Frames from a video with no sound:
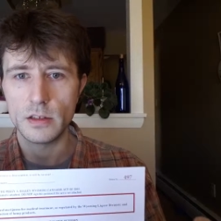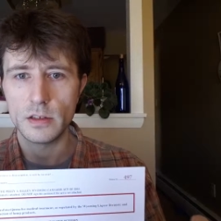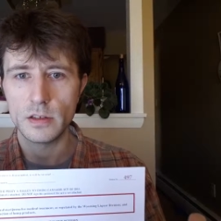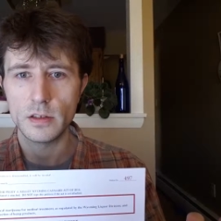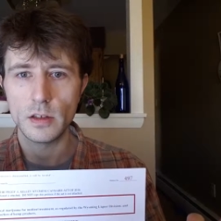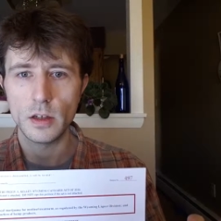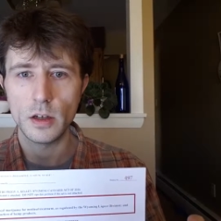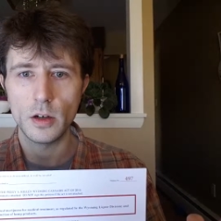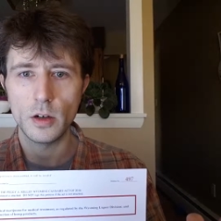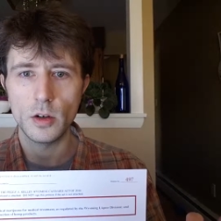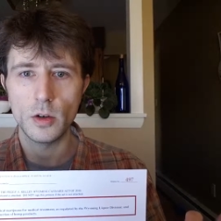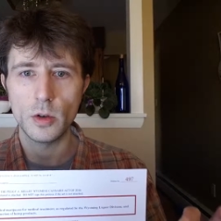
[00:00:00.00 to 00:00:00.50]

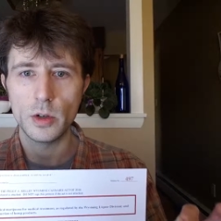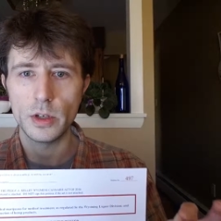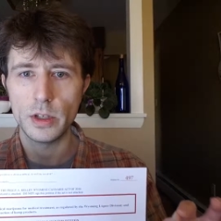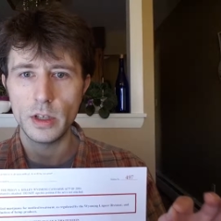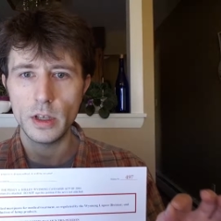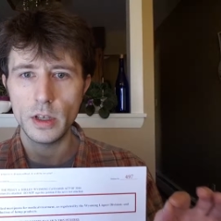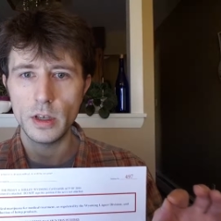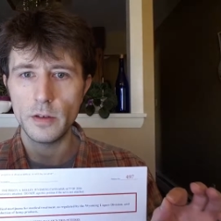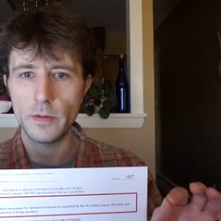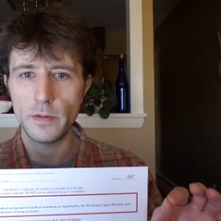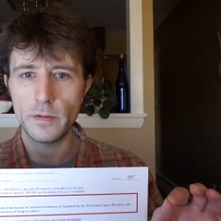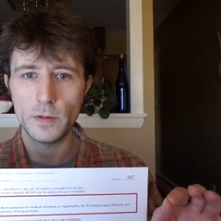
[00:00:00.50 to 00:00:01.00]
So
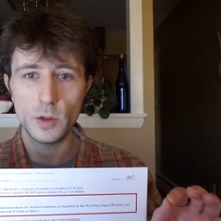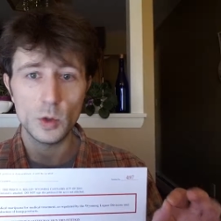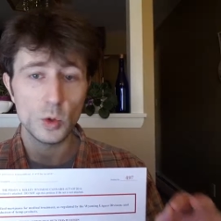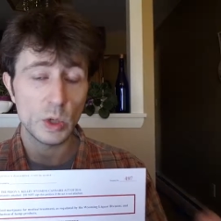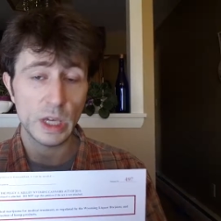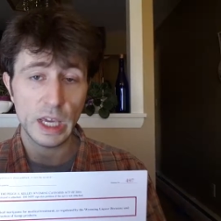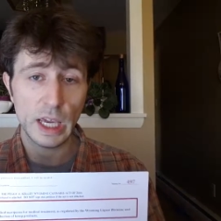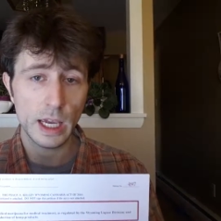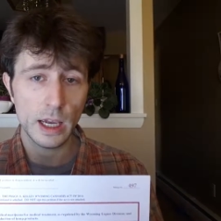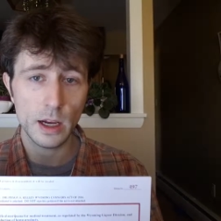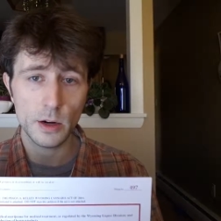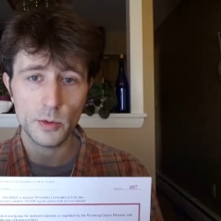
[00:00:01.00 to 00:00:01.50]
if you
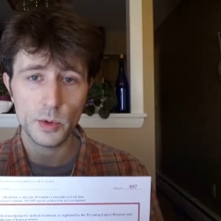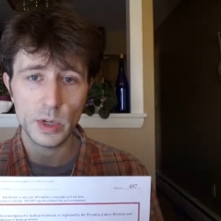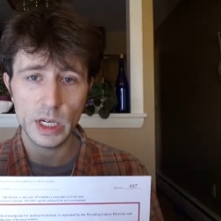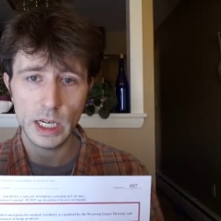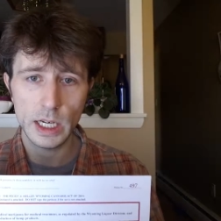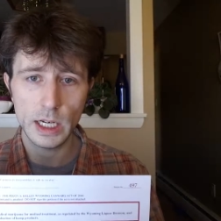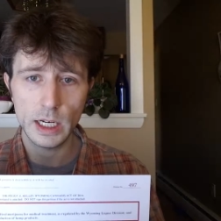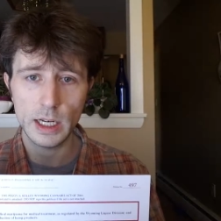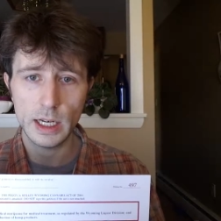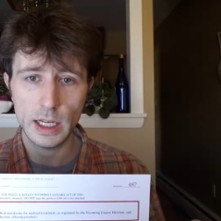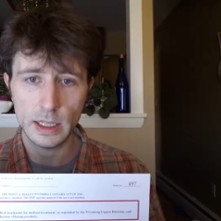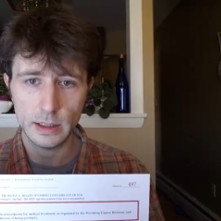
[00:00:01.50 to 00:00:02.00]
can't
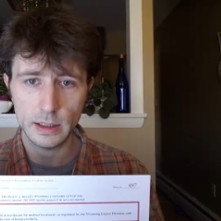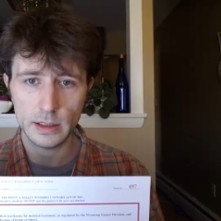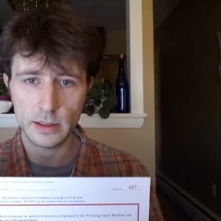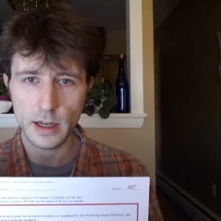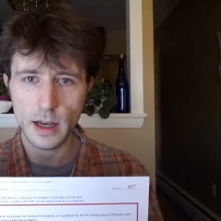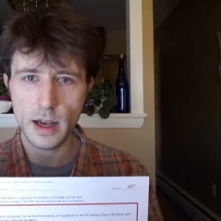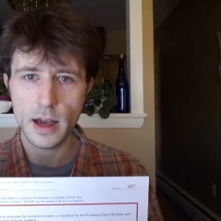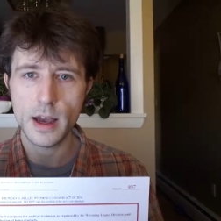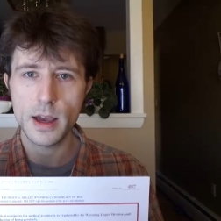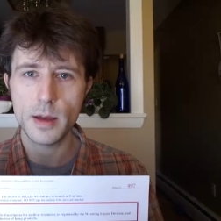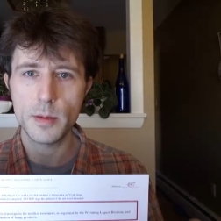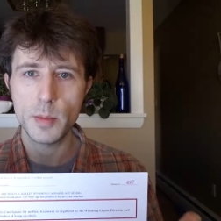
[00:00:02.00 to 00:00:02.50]
read it at the
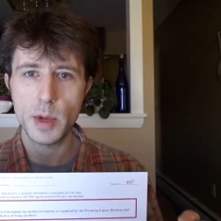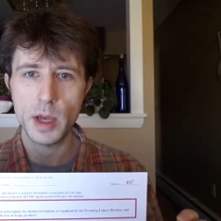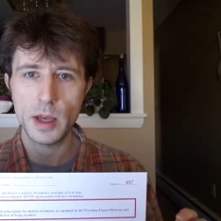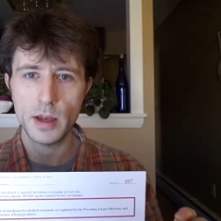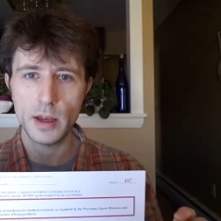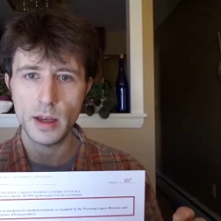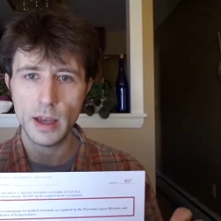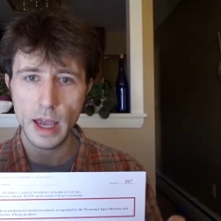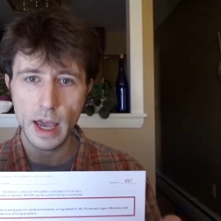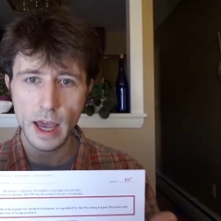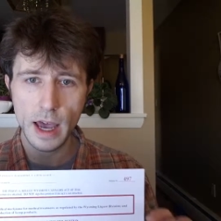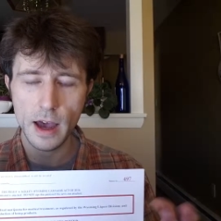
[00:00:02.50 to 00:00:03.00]
time,
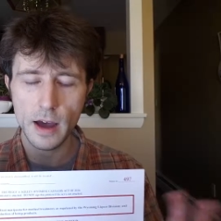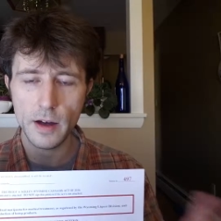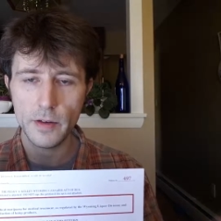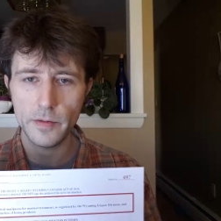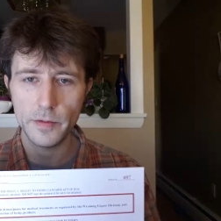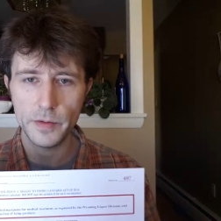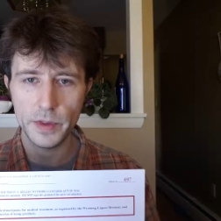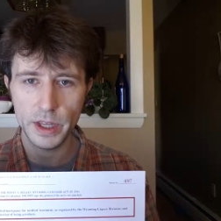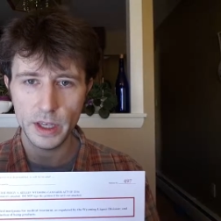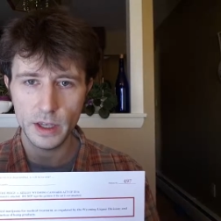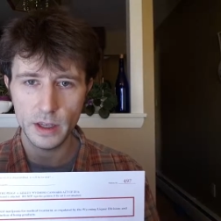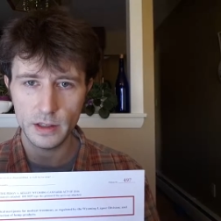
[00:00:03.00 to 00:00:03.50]

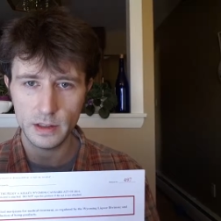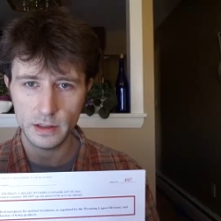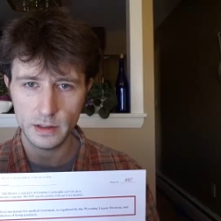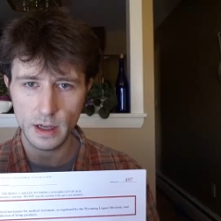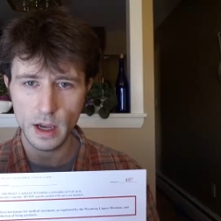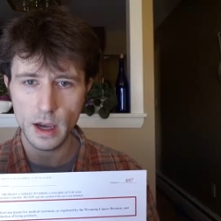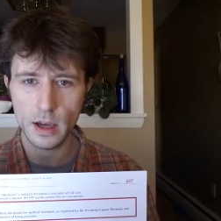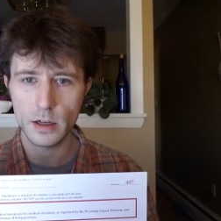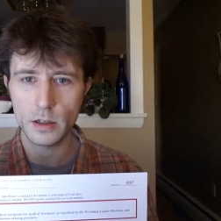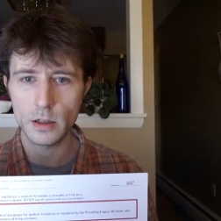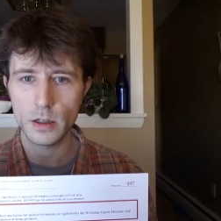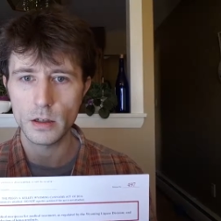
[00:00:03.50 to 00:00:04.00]
have the
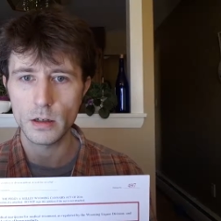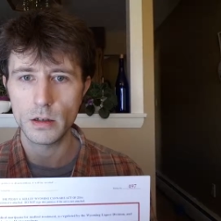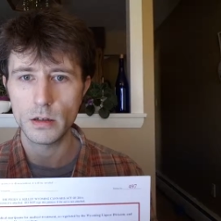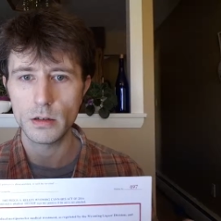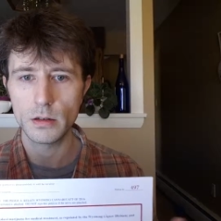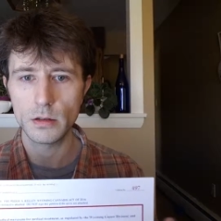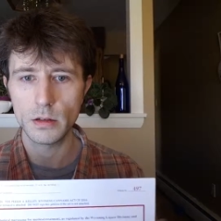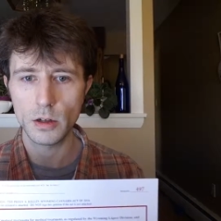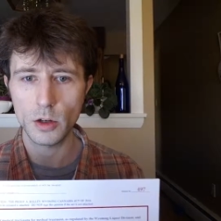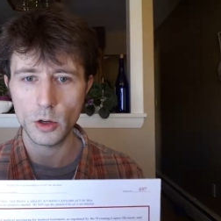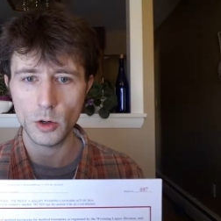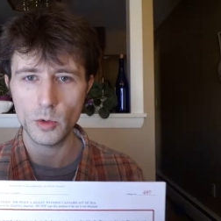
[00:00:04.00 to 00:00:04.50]
signer
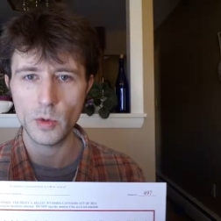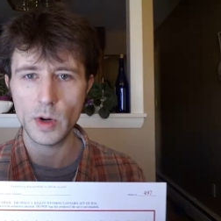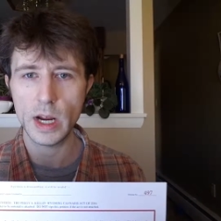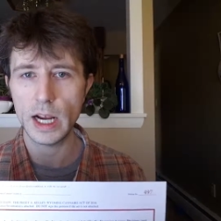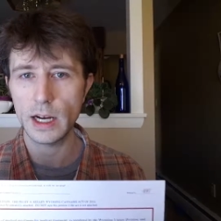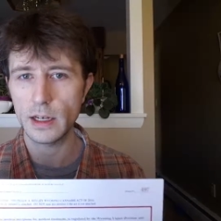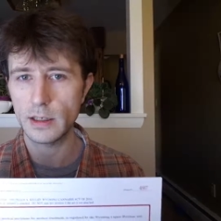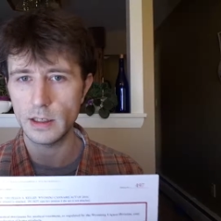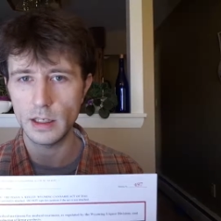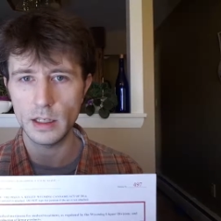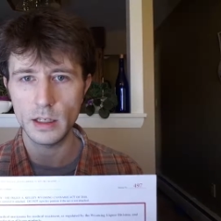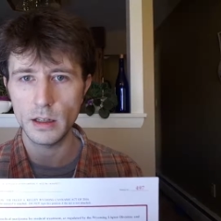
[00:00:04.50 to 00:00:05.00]

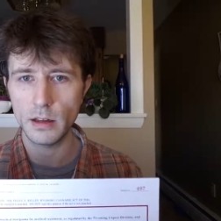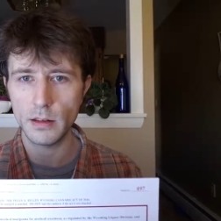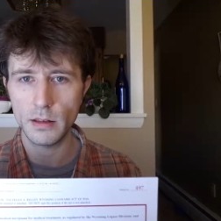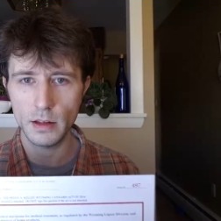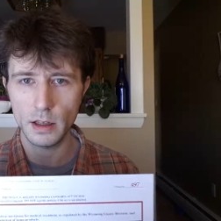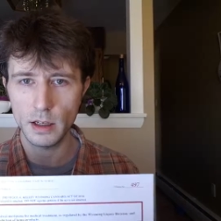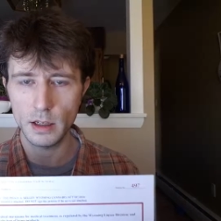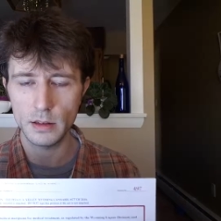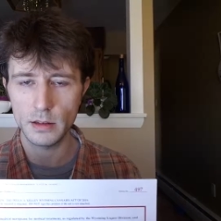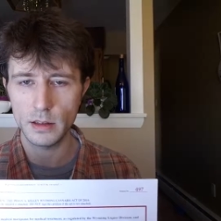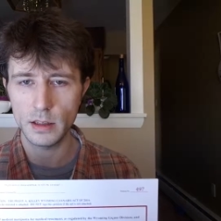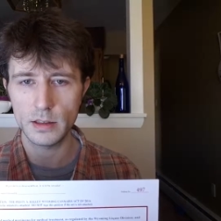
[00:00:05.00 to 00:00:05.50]
correct
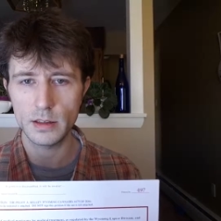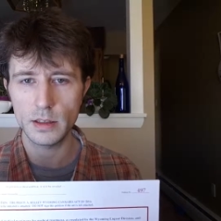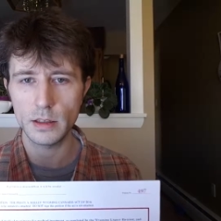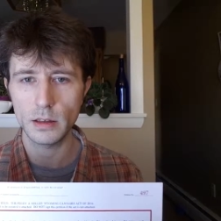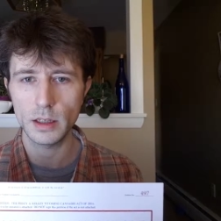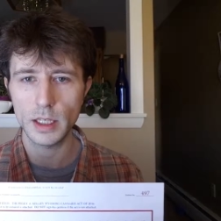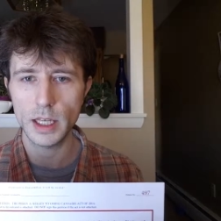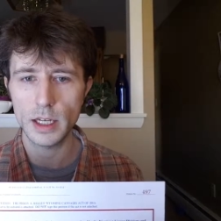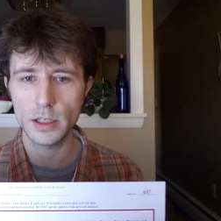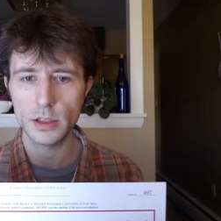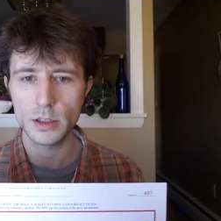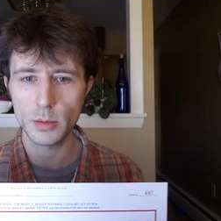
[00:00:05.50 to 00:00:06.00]
anything that's
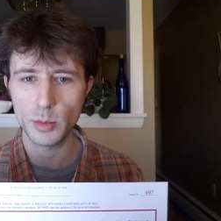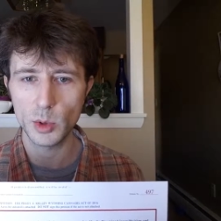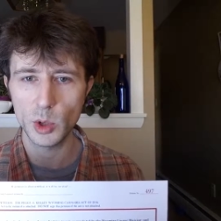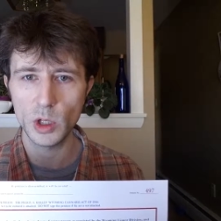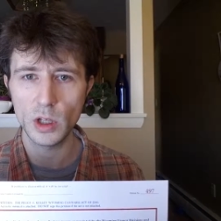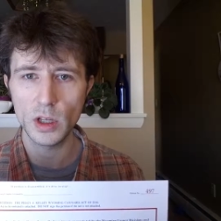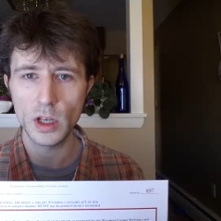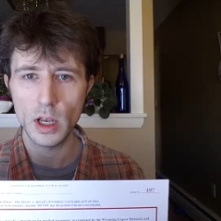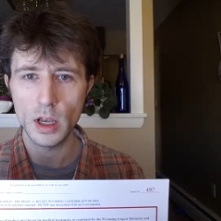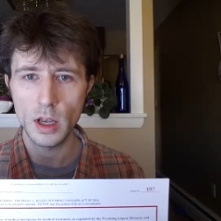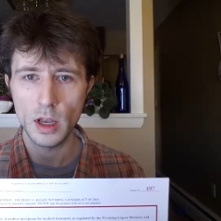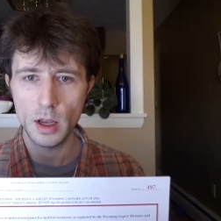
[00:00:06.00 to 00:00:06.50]

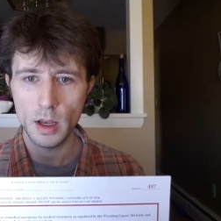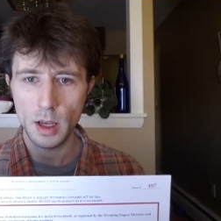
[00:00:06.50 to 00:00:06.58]
illegible,